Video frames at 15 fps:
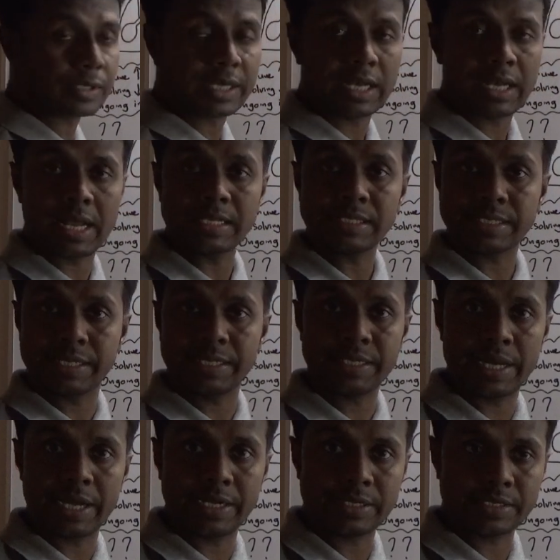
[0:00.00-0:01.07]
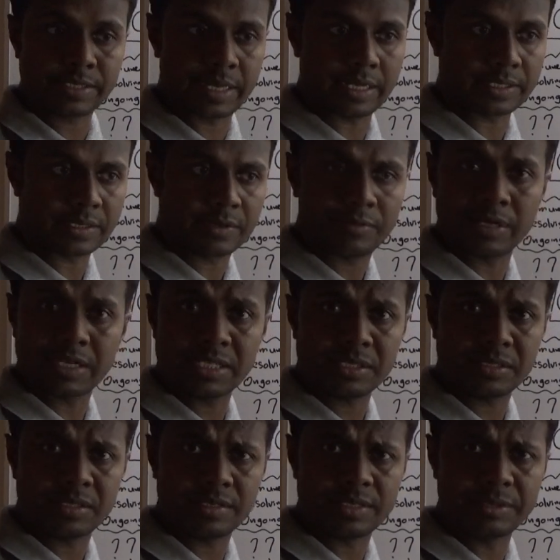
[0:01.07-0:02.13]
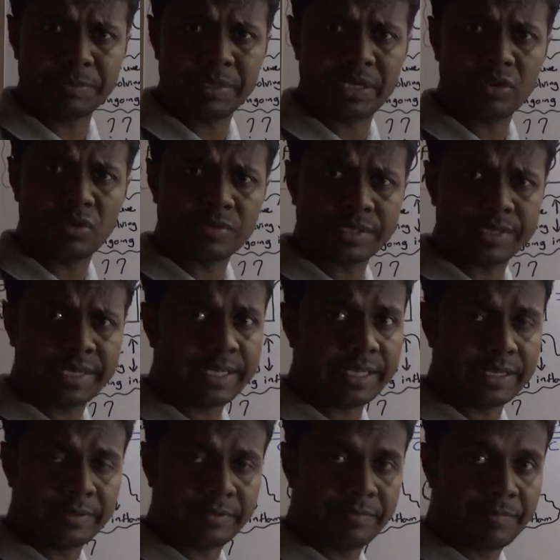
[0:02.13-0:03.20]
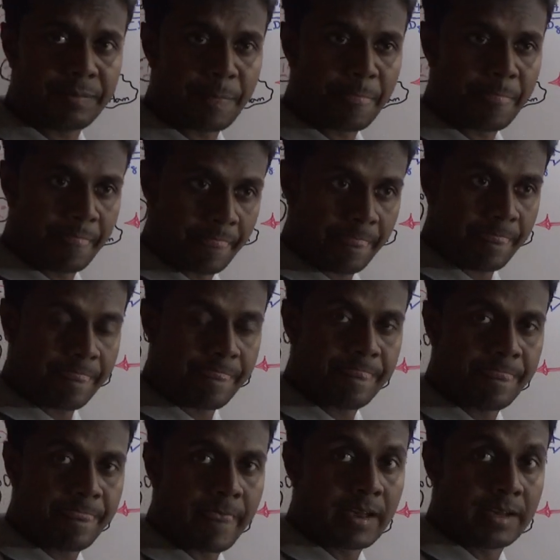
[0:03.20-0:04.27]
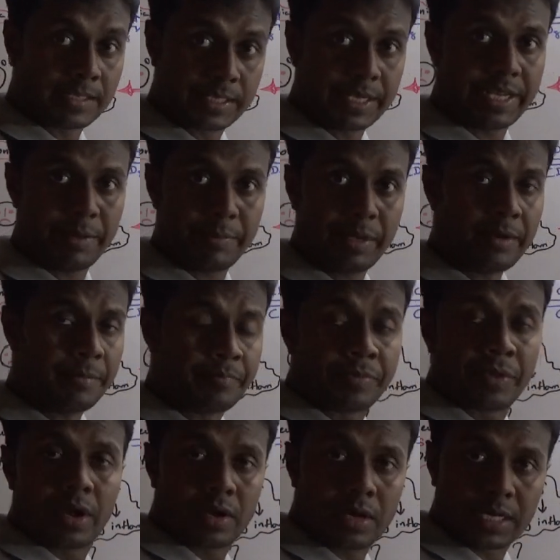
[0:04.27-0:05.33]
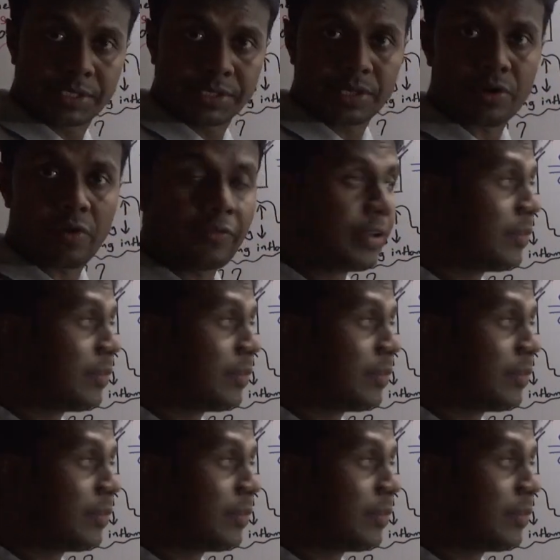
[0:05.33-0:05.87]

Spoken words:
cell and CD8 cells. What is the meaning of CD? CD means cluster of